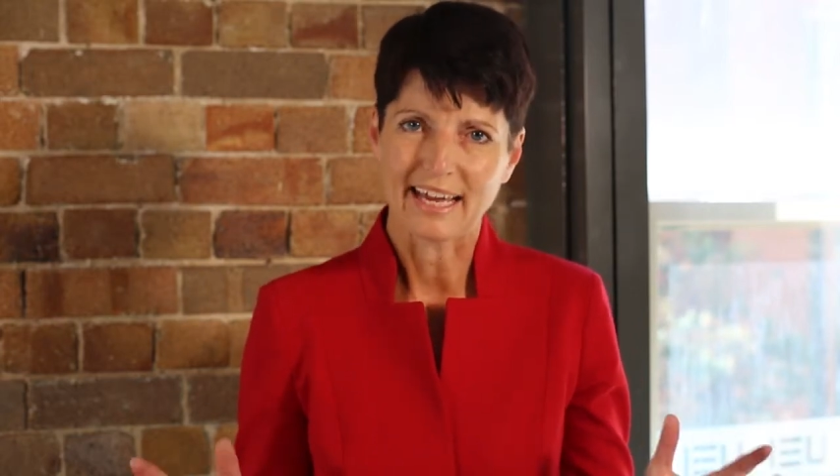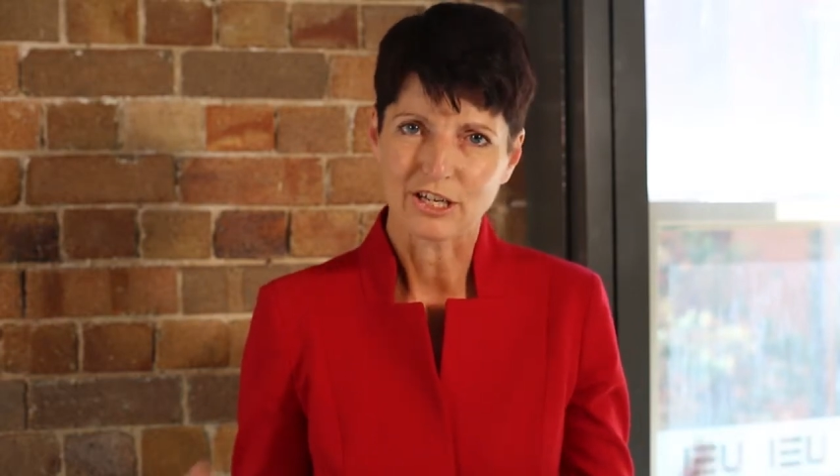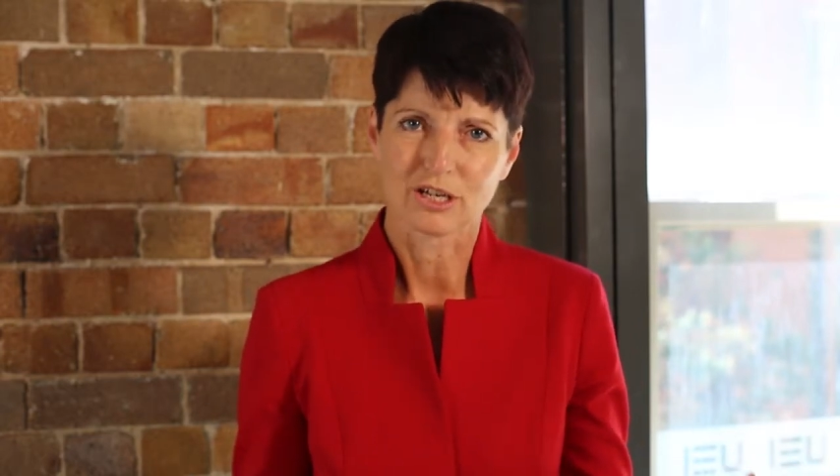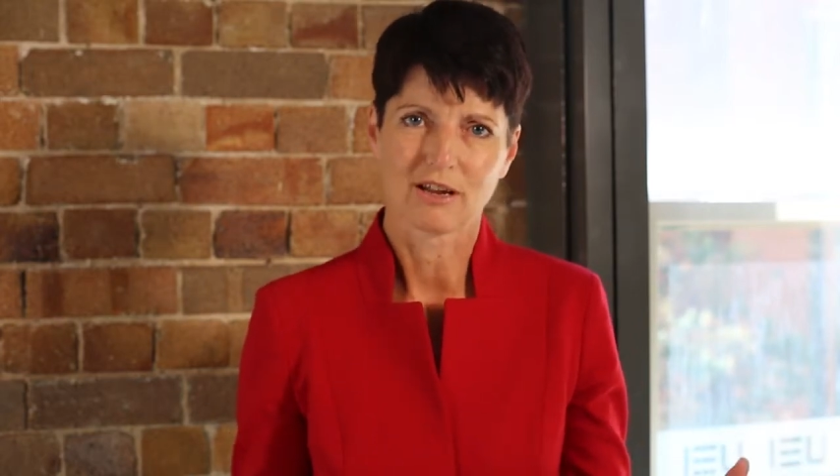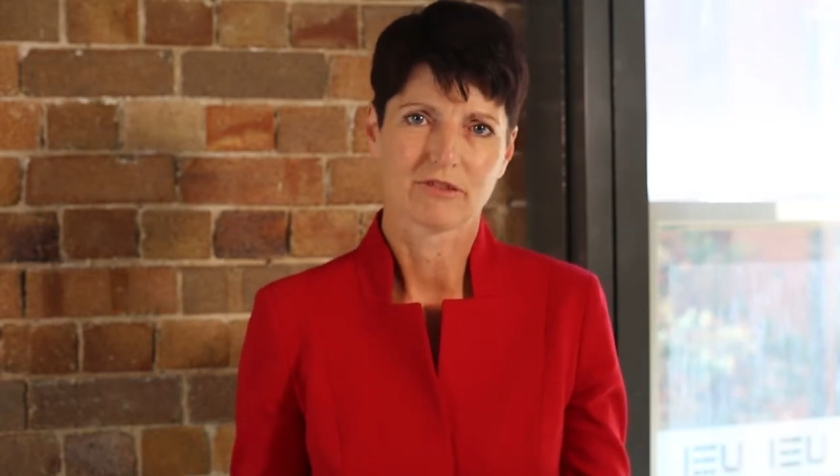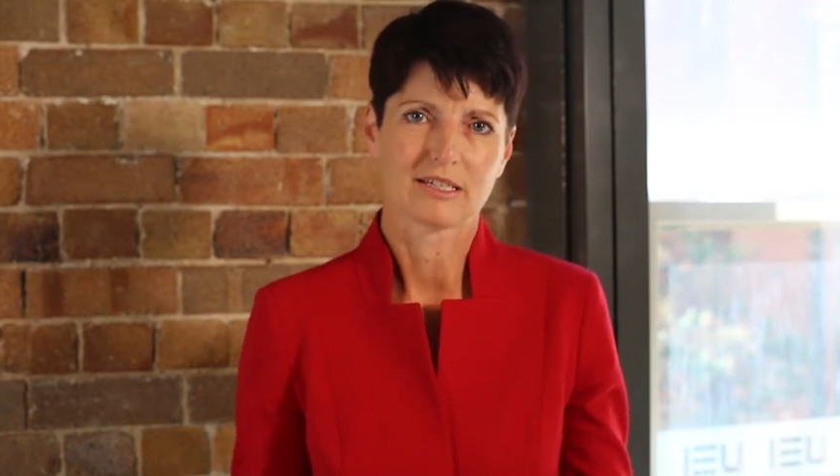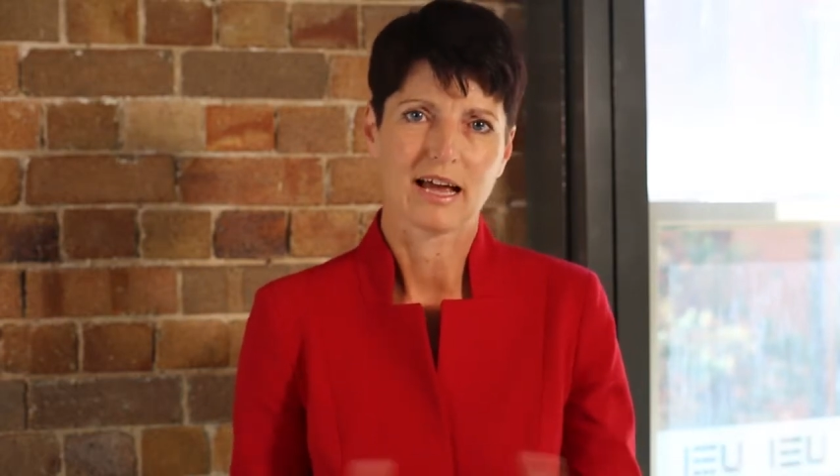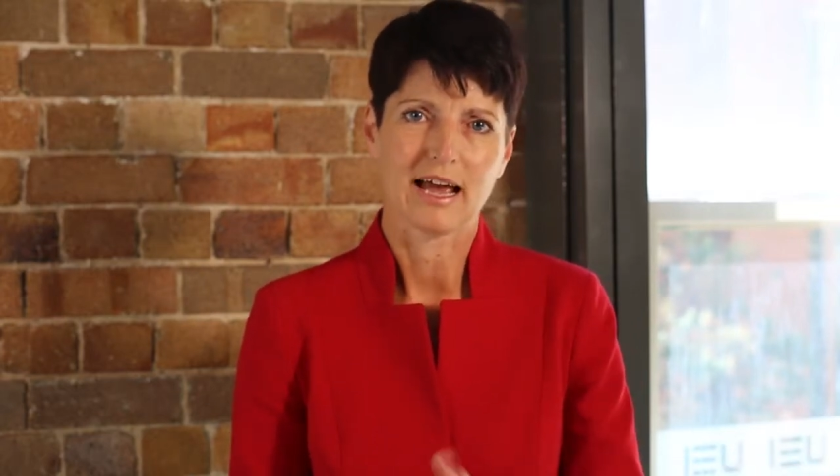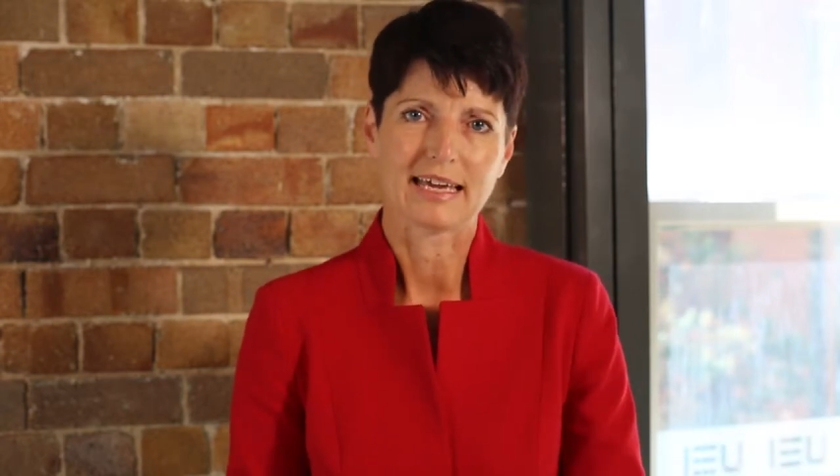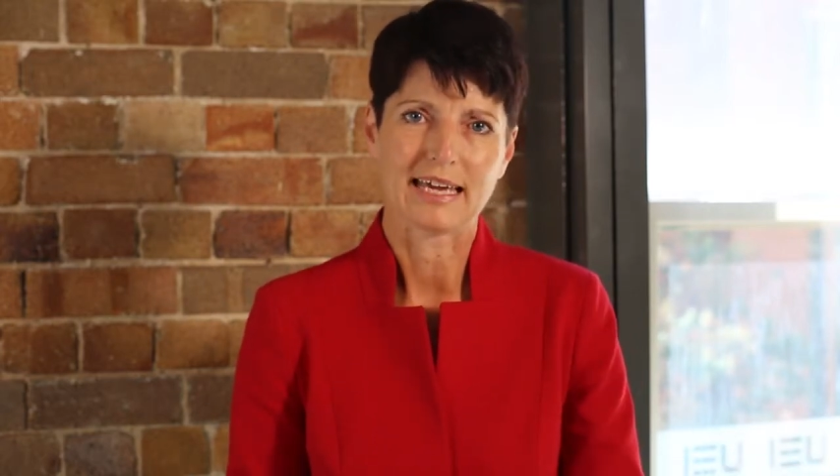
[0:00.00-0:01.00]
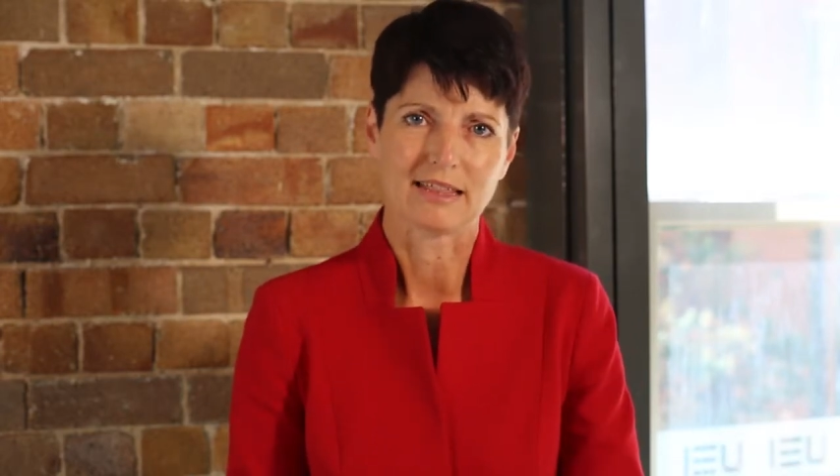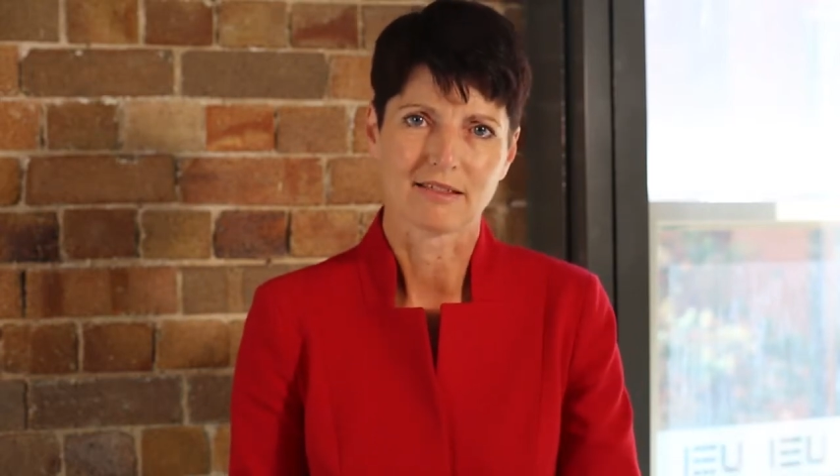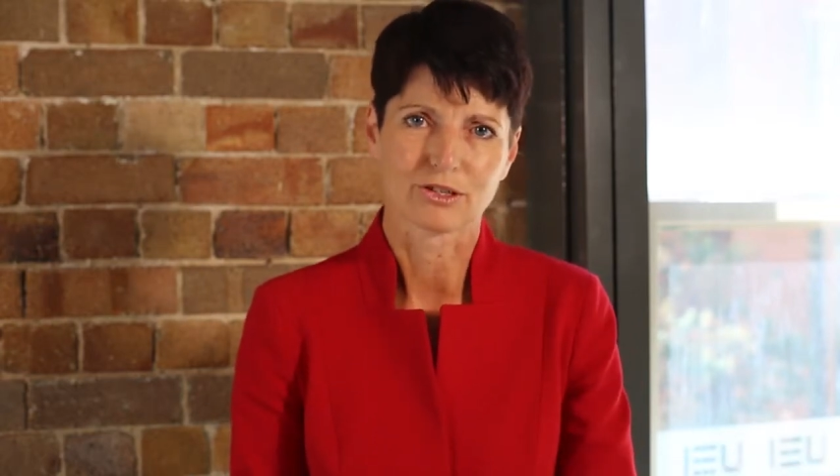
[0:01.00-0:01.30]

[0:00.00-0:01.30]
each and every day in the